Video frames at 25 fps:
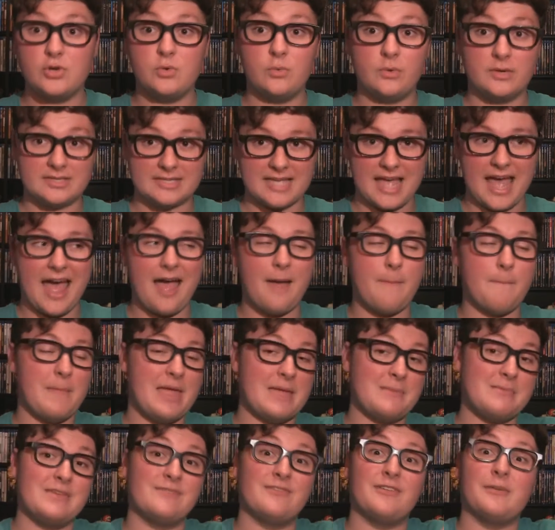2 was at.
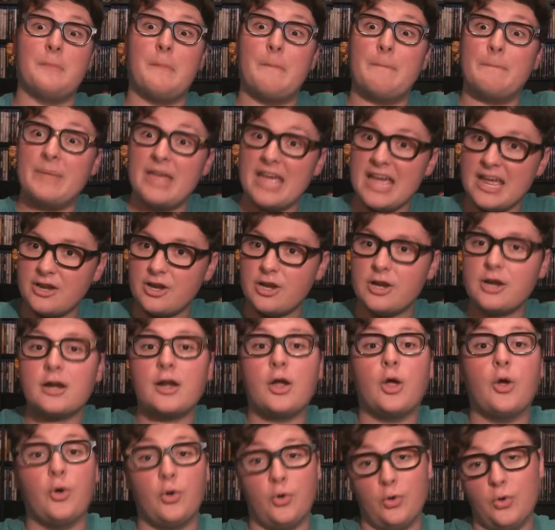Maybe even
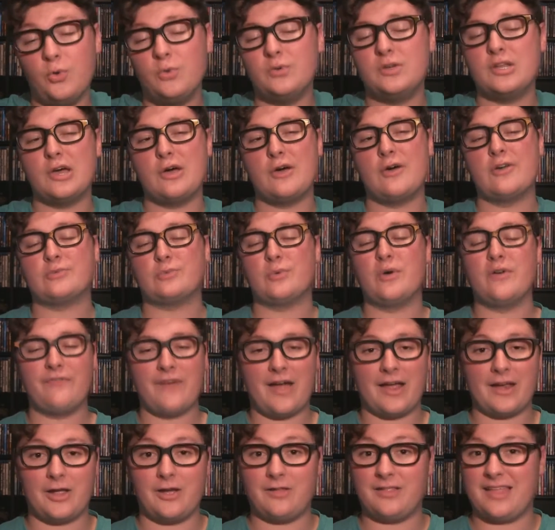better. Who knows? We'll
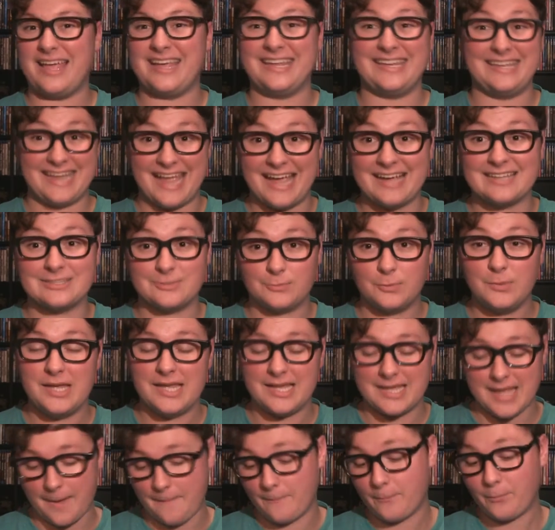find out like next
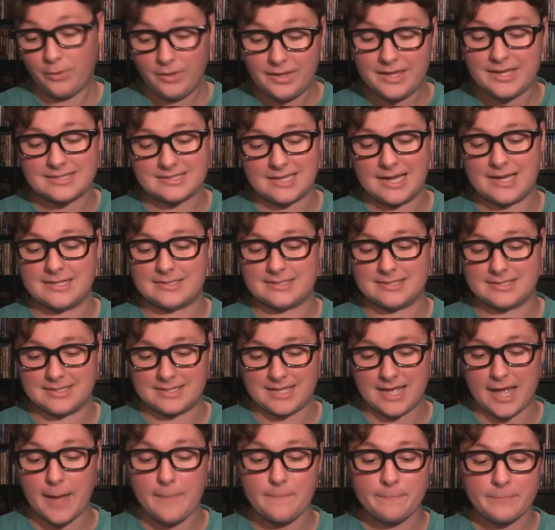week. I'm really excited to
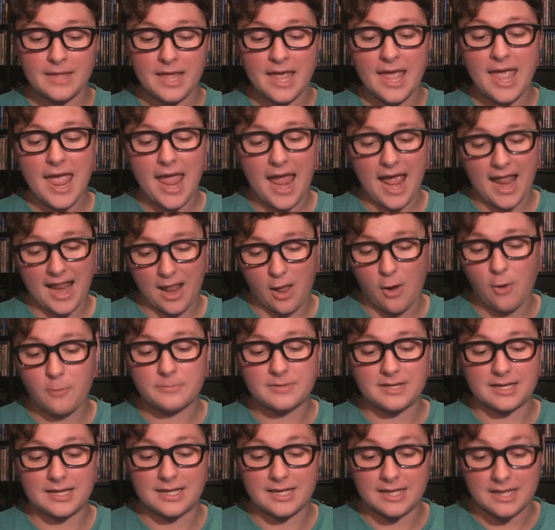see that. And I
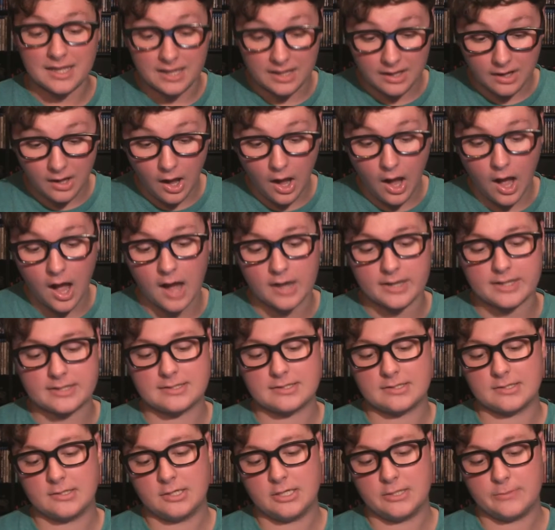hope to God
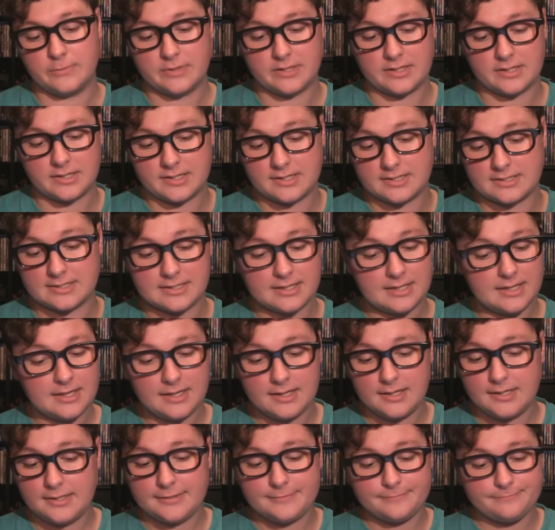it's good because,
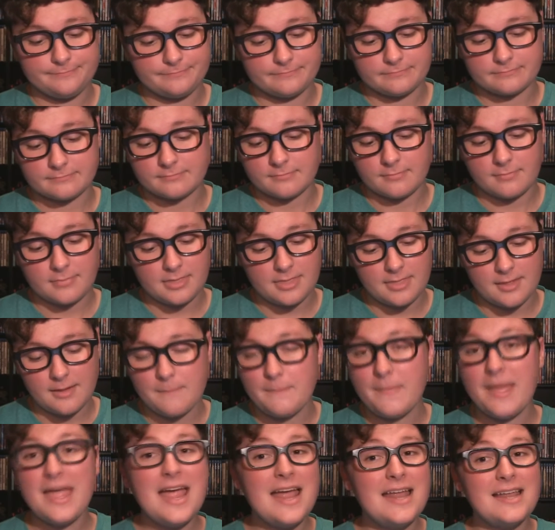
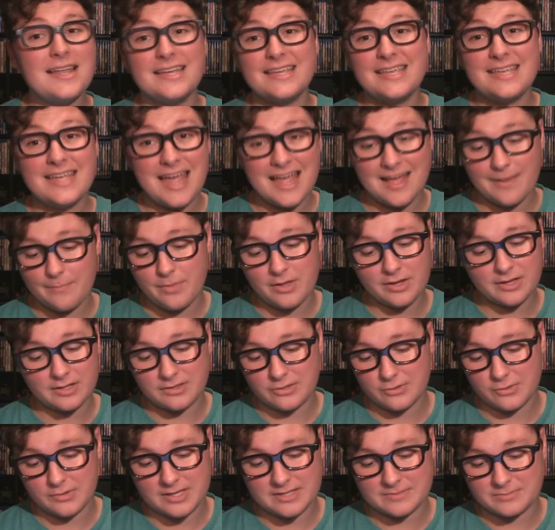man, again, I'm
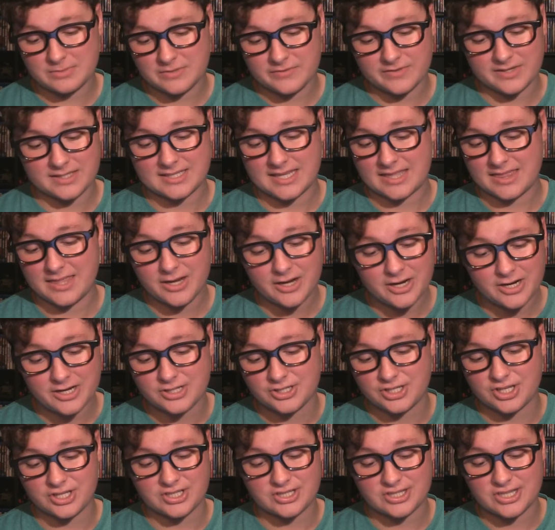looking through all these movies and
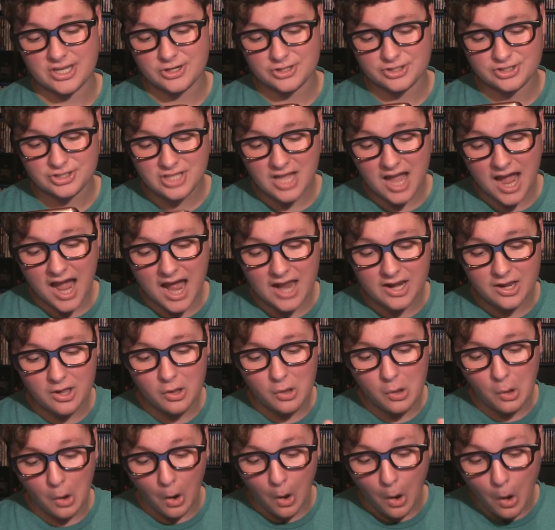there's not
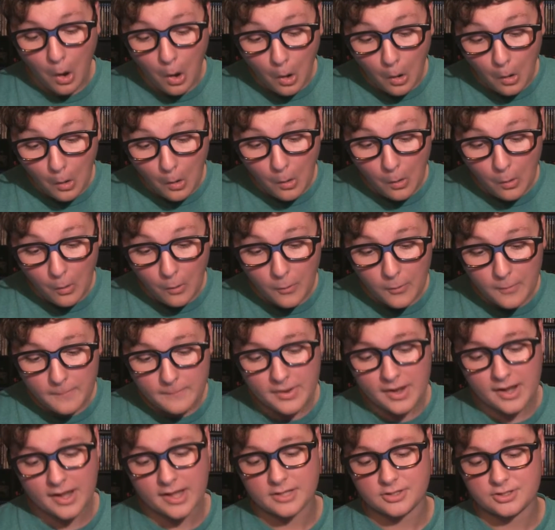a
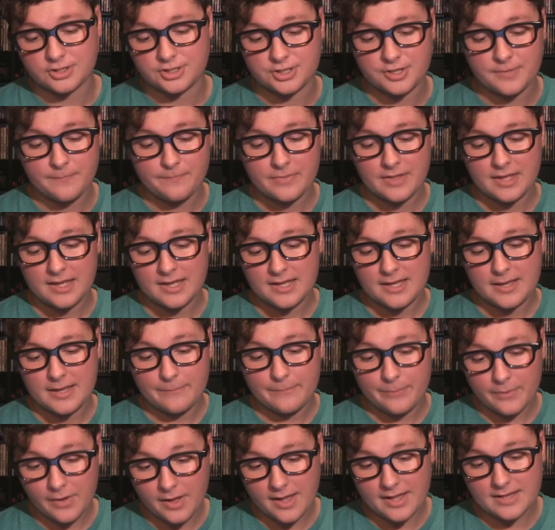whole bunch.
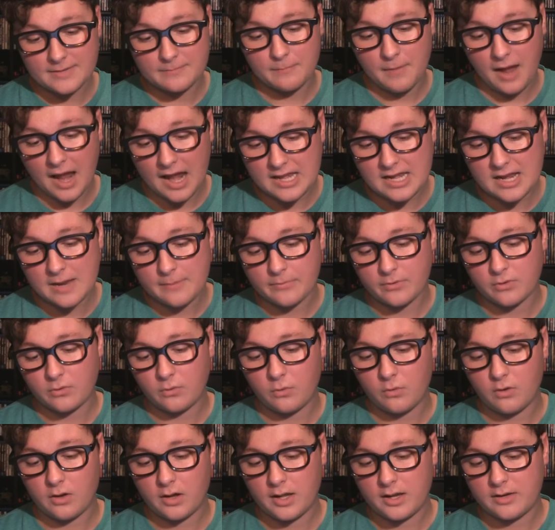But my
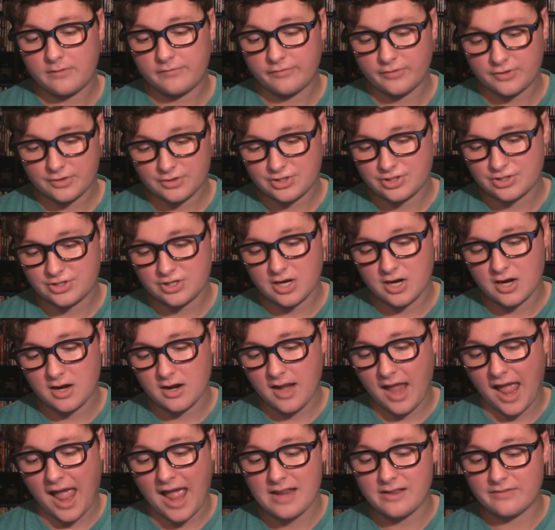number one, for
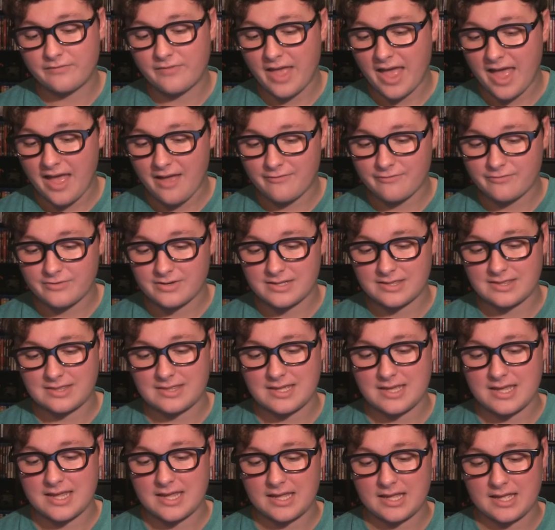sure, out of
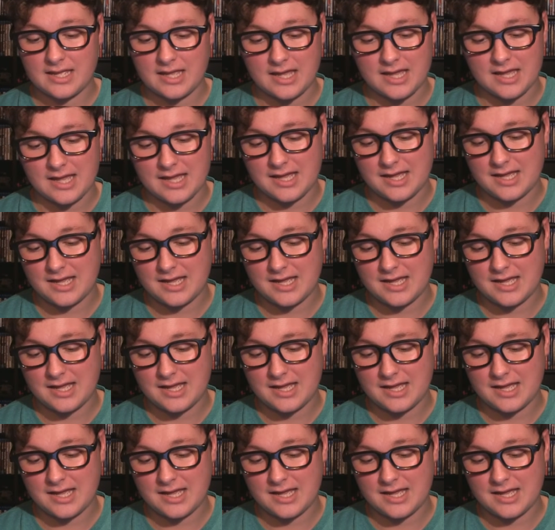everything,